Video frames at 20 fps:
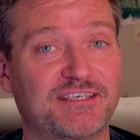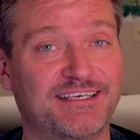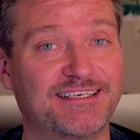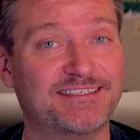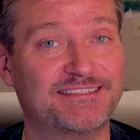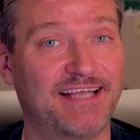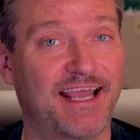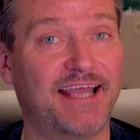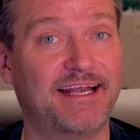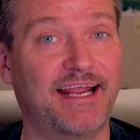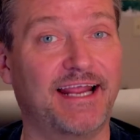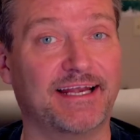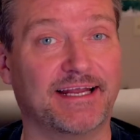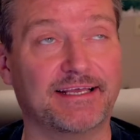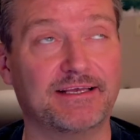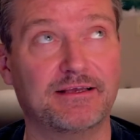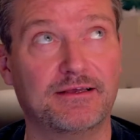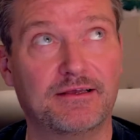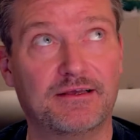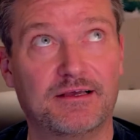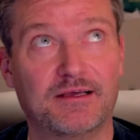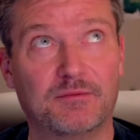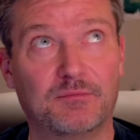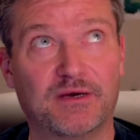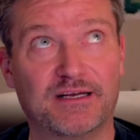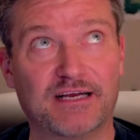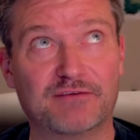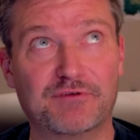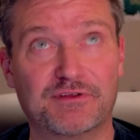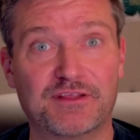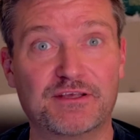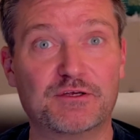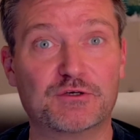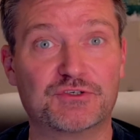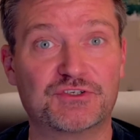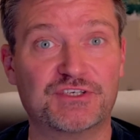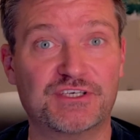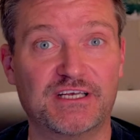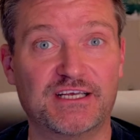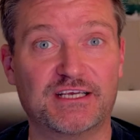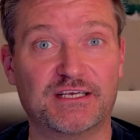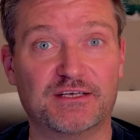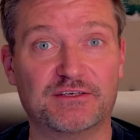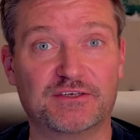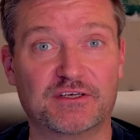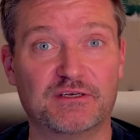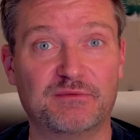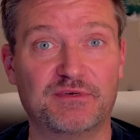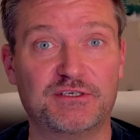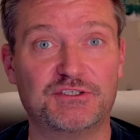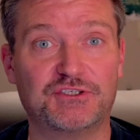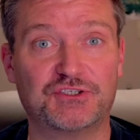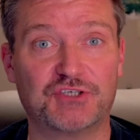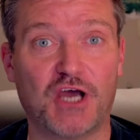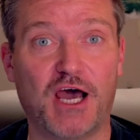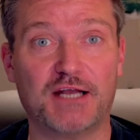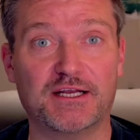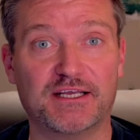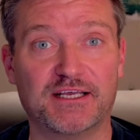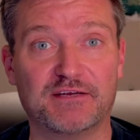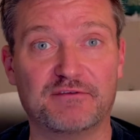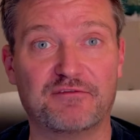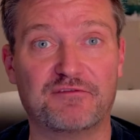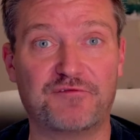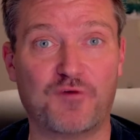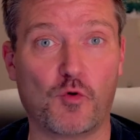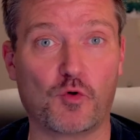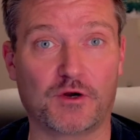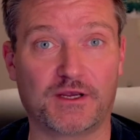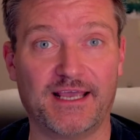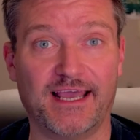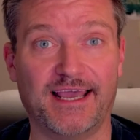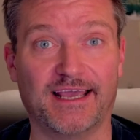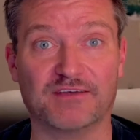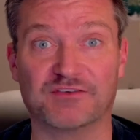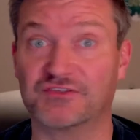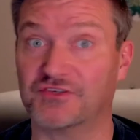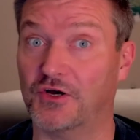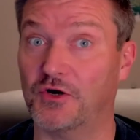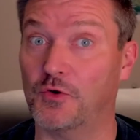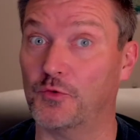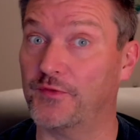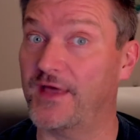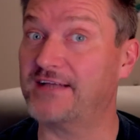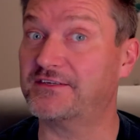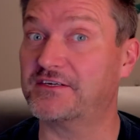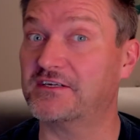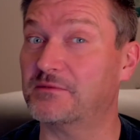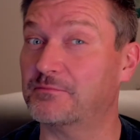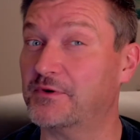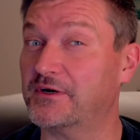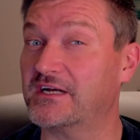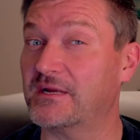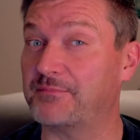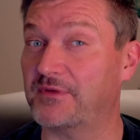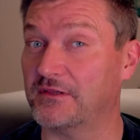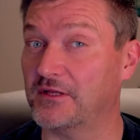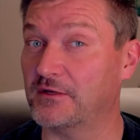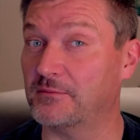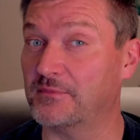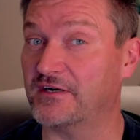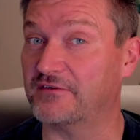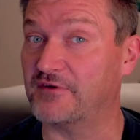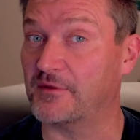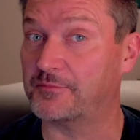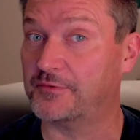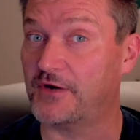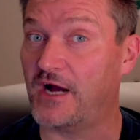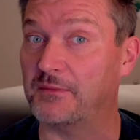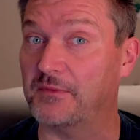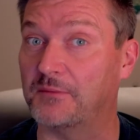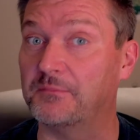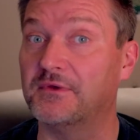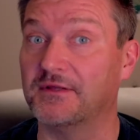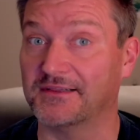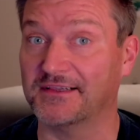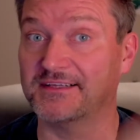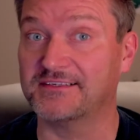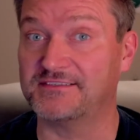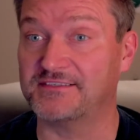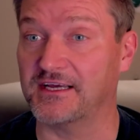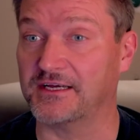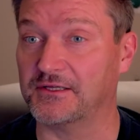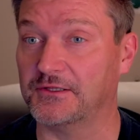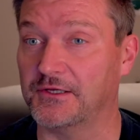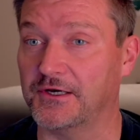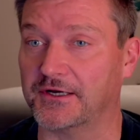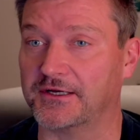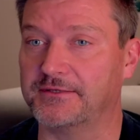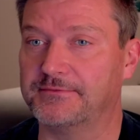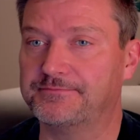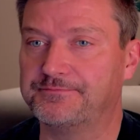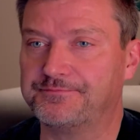in 1080, but everything you're seeing is gonna be shot in 4K. So that's gonna bring up a little bit of a problem. Let's take a look.